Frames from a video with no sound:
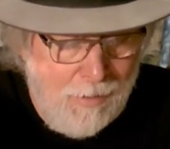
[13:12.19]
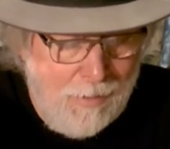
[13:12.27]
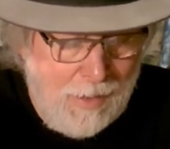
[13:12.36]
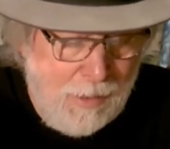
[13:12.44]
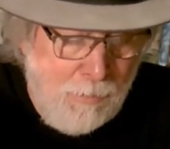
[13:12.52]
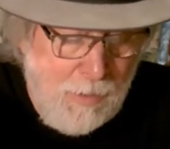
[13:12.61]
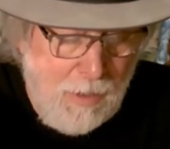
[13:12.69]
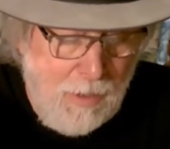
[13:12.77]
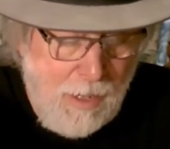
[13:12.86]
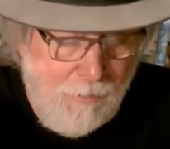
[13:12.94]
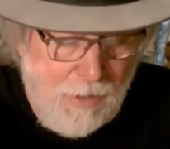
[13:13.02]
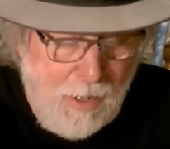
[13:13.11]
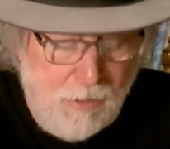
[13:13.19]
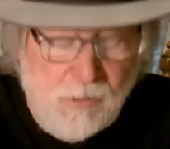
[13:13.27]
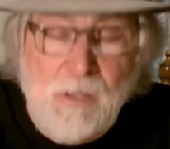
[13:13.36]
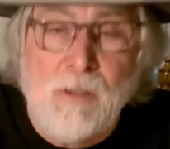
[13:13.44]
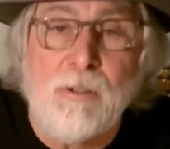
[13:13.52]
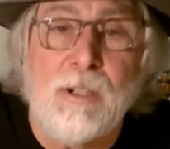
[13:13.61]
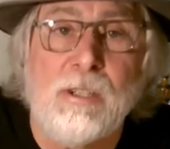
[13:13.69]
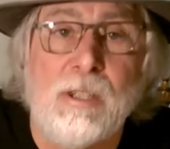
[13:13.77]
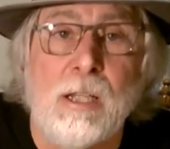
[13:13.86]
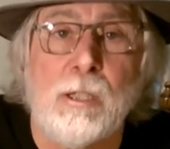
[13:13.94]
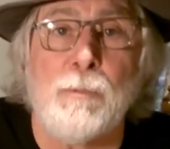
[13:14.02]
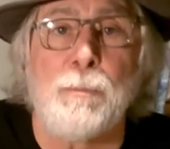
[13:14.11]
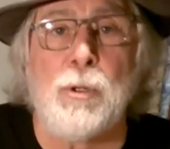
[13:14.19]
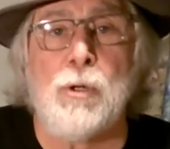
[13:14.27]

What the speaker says: That'd be $11.30 per